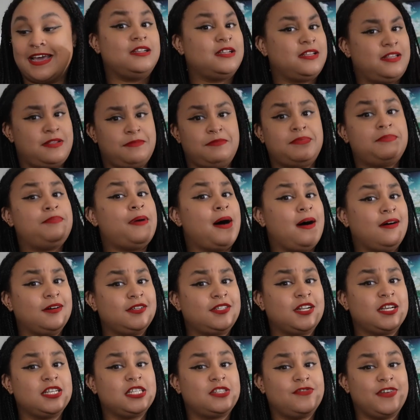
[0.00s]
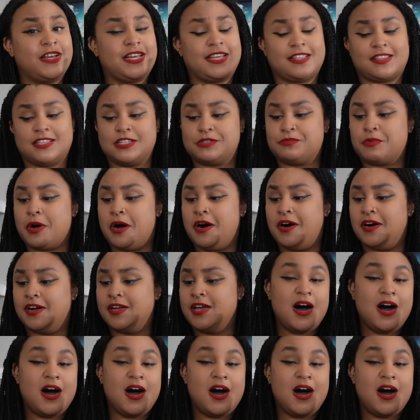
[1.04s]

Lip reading: I apologize if I get this wrong,